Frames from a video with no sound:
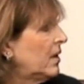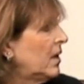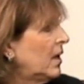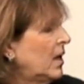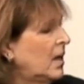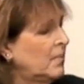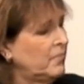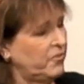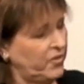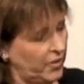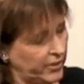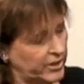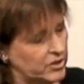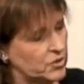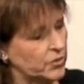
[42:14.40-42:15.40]

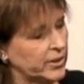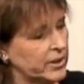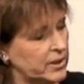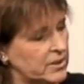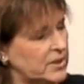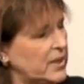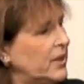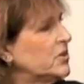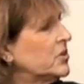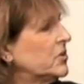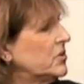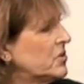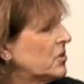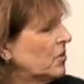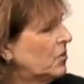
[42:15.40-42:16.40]
various
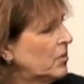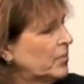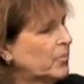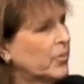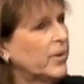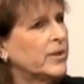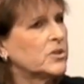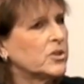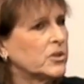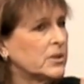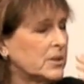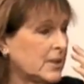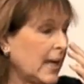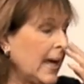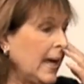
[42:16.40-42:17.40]
organizations and
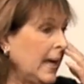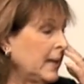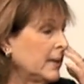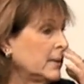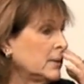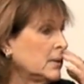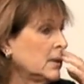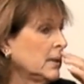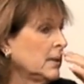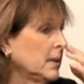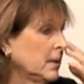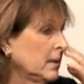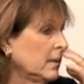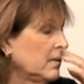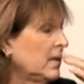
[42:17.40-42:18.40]
corporations and
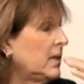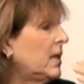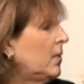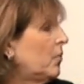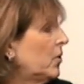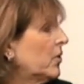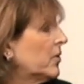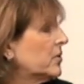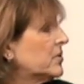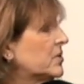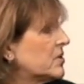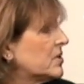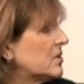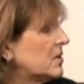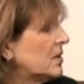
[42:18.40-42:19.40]
the
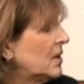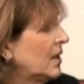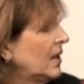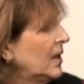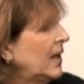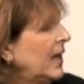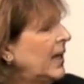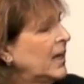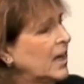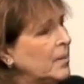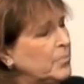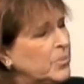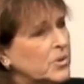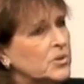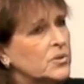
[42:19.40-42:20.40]
networks. And I
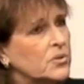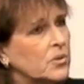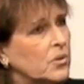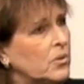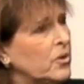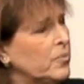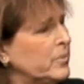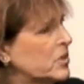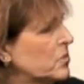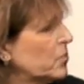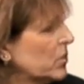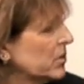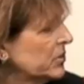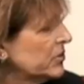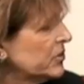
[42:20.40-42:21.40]
booked all the Miss
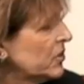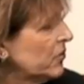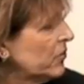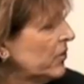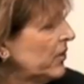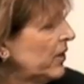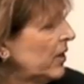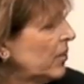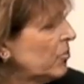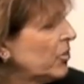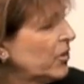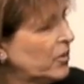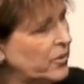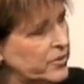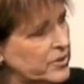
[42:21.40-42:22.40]
Worlds over there,
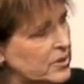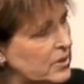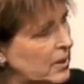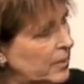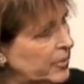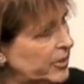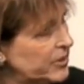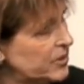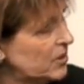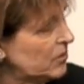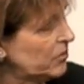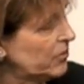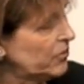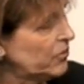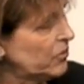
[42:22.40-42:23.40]
brought all the celebrities
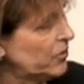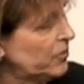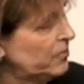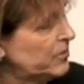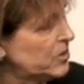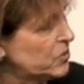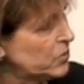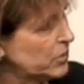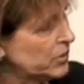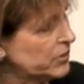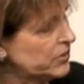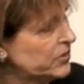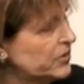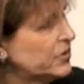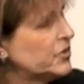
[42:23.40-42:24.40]
over for all the Miss
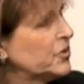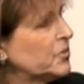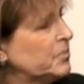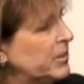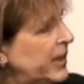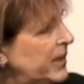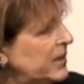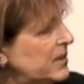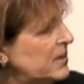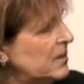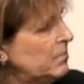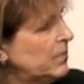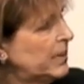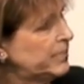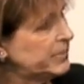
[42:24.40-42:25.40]
Worlds that took place
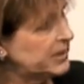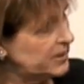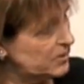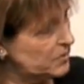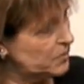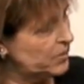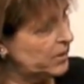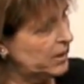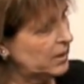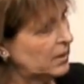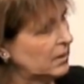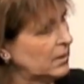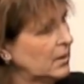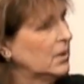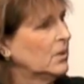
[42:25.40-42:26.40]
in Botswana,
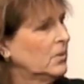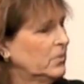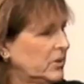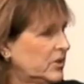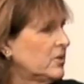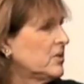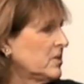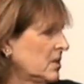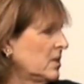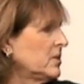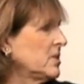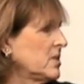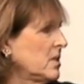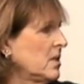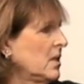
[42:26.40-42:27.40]
which is Sun
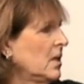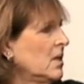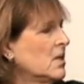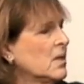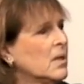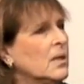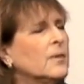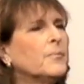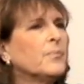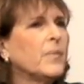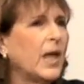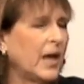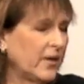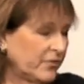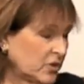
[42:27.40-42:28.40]
City,
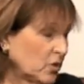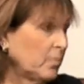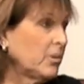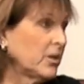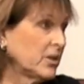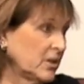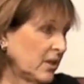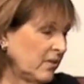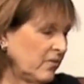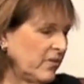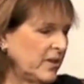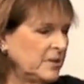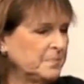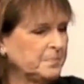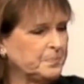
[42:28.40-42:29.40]
after apartheid
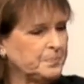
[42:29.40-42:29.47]
fell.